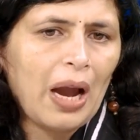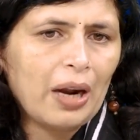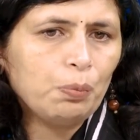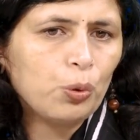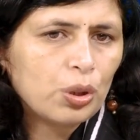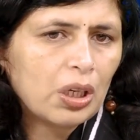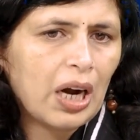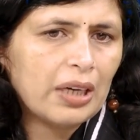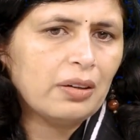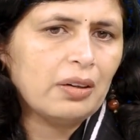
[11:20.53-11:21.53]
and both the
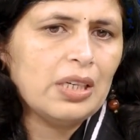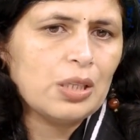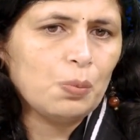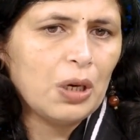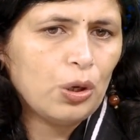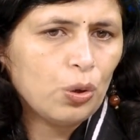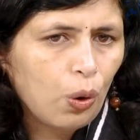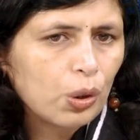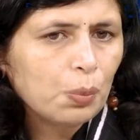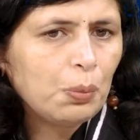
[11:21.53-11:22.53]
countries may
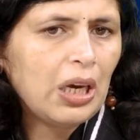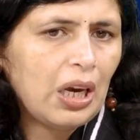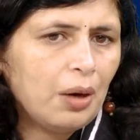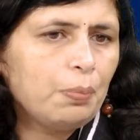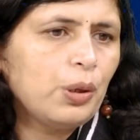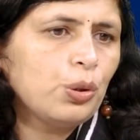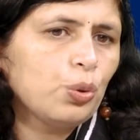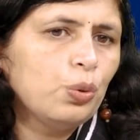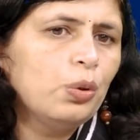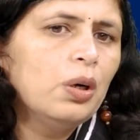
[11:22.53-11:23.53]
not be able
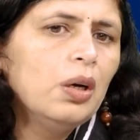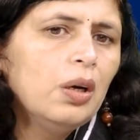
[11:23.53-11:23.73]
to